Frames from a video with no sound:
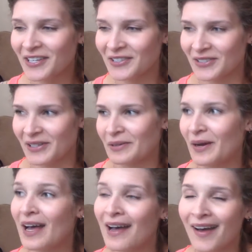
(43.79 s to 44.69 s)
So
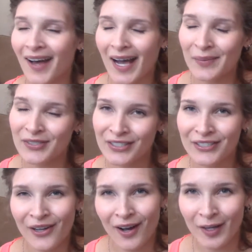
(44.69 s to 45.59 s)
I'm just going
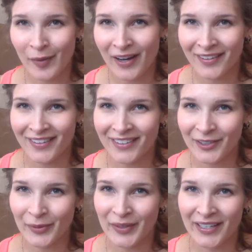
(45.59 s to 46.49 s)
to talk about it a
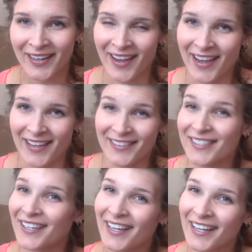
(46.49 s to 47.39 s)
little bit, and
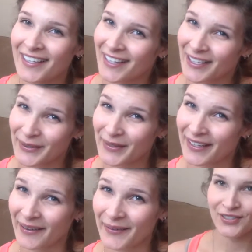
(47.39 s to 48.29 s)
here we go.